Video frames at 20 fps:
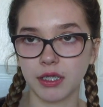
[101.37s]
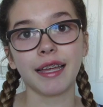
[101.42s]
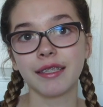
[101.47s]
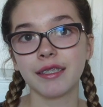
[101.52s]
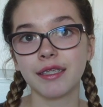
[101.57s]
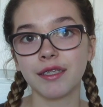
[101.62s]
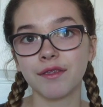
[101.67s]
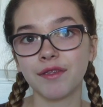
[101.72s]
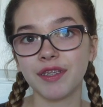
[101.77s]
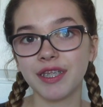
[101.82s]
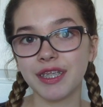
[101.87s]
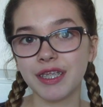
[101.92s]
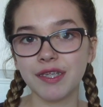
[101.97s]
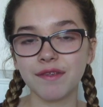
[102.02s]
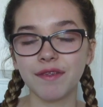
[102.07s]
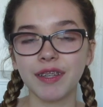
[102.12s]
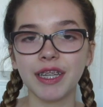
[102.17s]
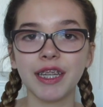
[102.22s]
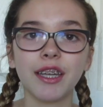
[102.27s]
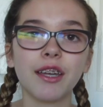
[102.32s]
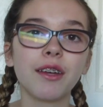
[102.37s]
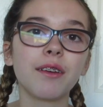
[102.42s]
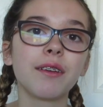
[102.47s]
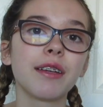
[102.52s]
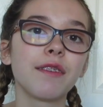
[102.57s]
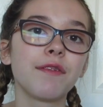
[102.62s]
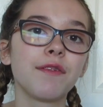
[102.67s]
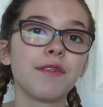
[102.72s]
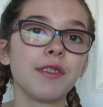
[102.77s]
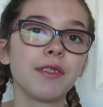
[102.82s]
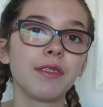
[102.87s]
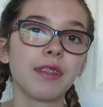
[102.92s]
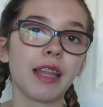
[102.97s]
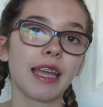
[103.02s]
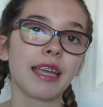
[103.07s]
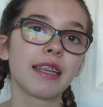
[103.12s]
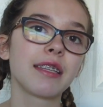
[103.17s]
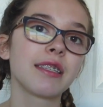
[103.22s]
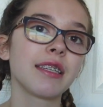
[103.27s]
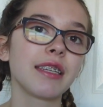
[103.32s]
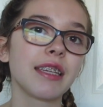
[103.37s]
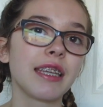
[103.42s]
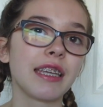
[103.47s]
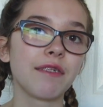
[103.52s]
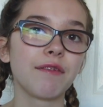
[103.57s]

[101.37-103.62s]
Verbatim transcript: That's it for this video. If you liked it,